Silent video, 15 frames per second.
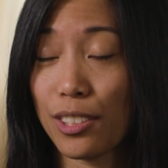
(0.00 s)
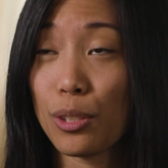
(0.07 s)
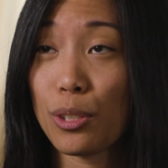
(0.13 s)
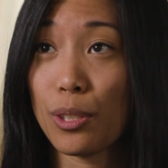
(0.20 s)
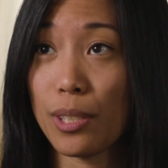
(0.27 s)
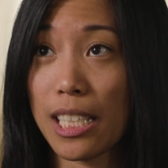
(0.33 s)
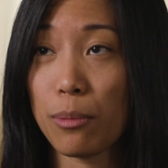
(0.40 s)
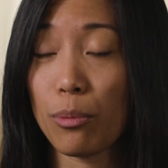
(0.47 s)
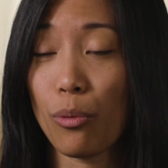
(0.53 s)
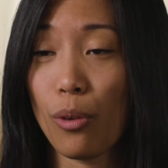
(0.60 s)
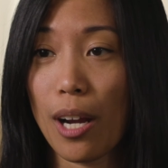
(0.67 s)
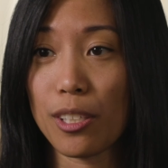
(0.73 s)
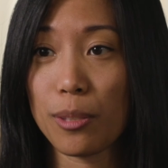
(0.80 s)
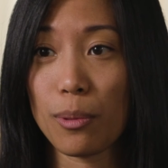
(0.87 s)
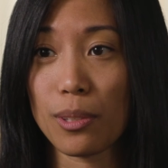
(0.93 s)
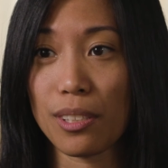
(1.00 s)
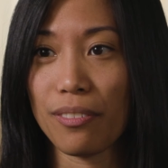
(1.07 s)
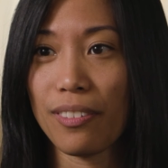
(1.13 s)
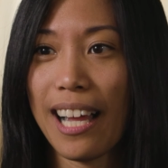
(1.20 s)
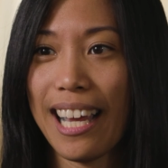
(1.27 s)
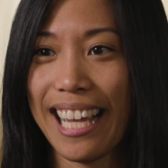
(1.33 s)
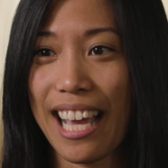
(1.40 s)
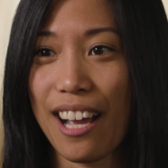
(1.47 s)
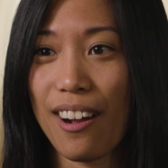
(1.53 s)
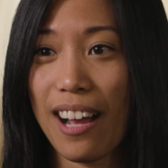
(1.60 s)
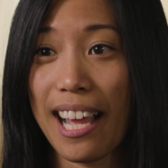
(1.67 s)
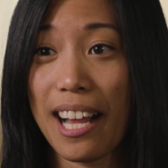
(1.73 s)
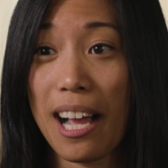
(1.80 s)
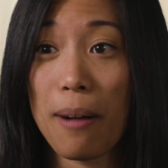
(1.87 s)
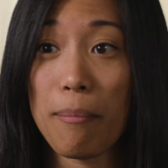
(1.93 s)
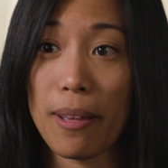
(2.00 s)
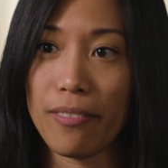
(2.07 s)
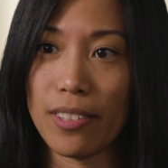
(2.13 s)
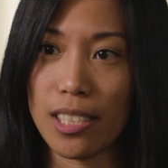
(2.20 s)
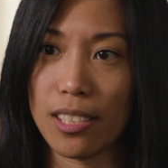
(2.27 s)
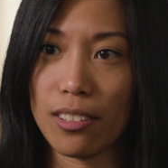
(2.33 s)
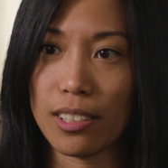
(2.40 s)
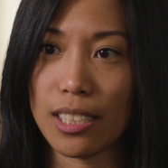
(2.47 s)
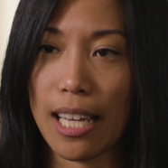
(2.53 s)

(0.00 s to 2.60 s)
So 2 days before I was supposed to fly out, I got my physical